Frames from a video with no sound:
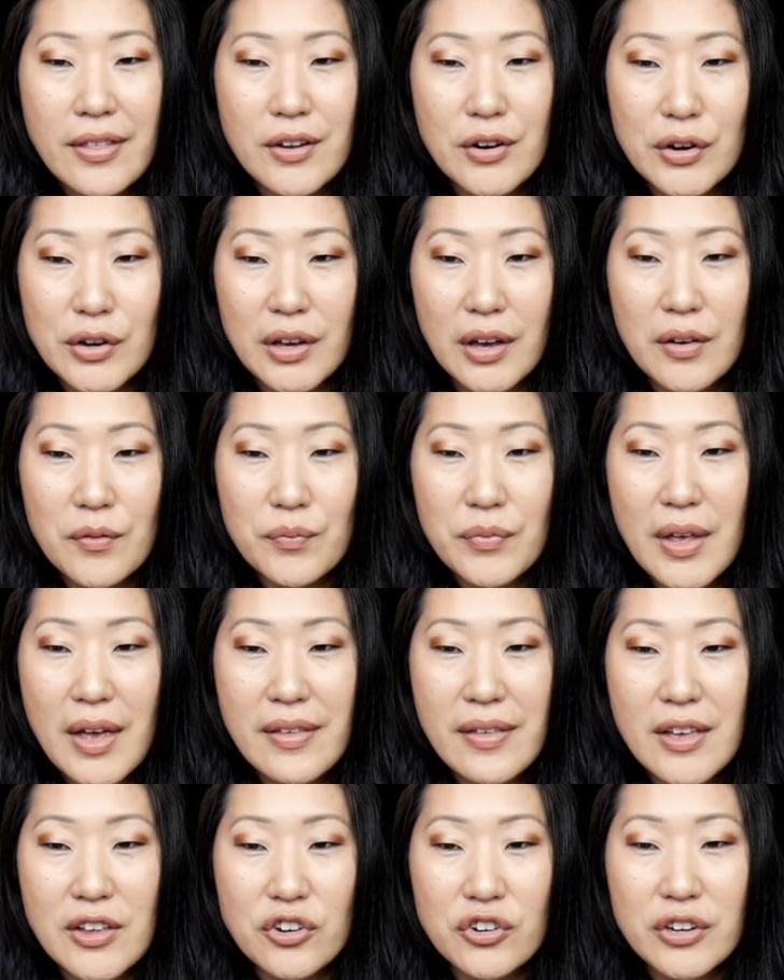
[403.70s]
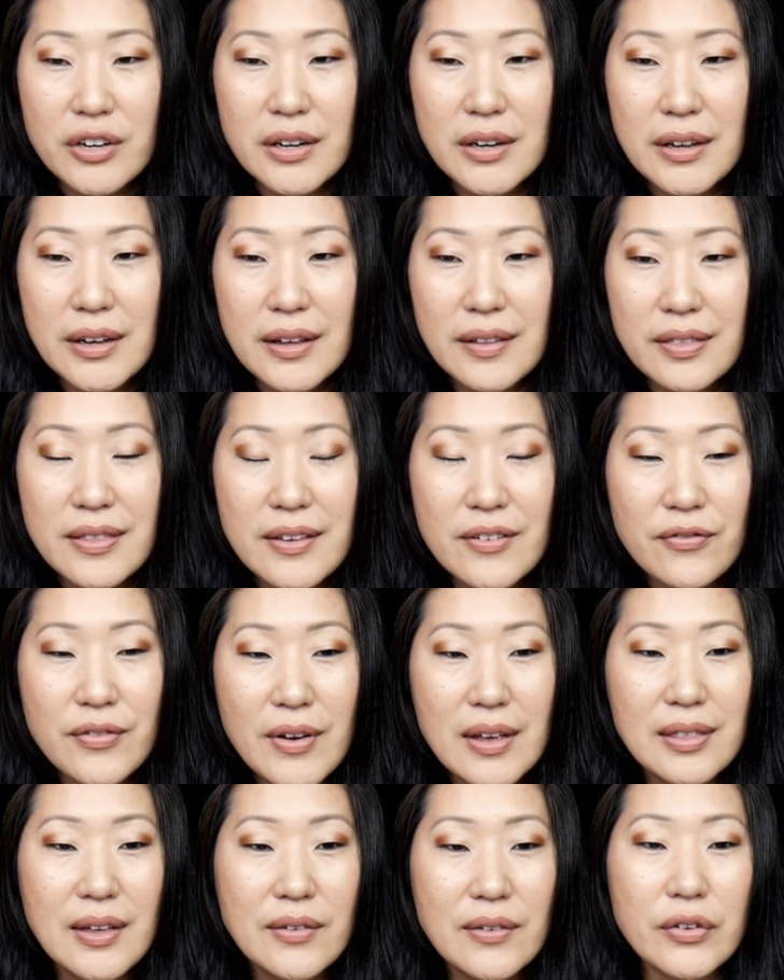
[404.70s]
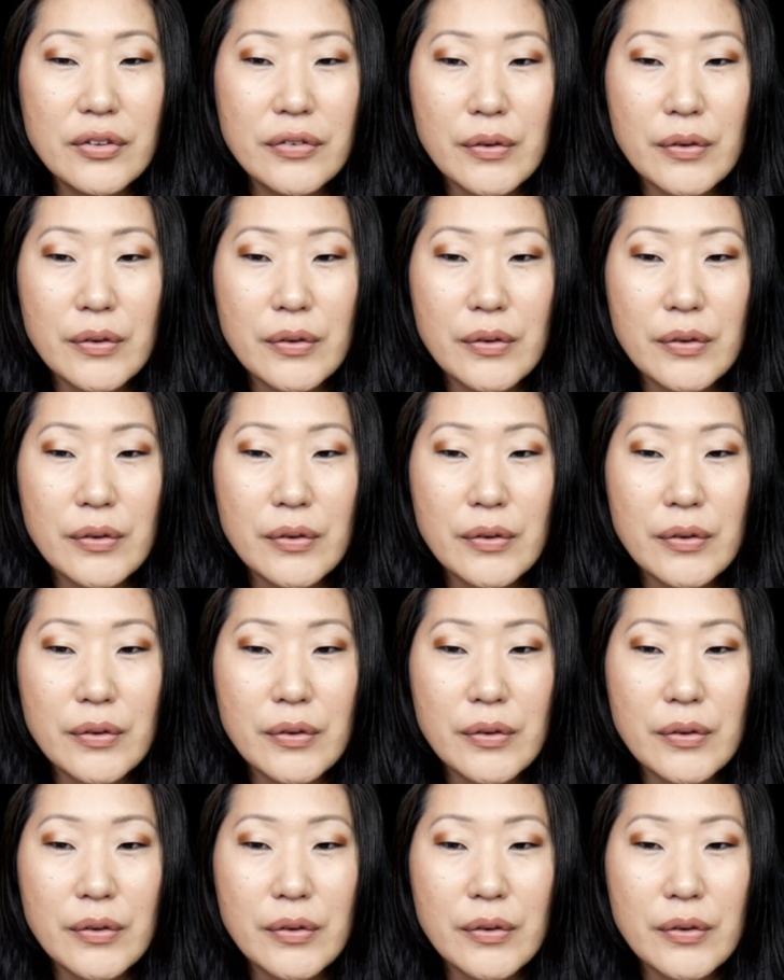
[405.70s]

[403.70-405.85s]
There you go. And then you're going to hit the fade level.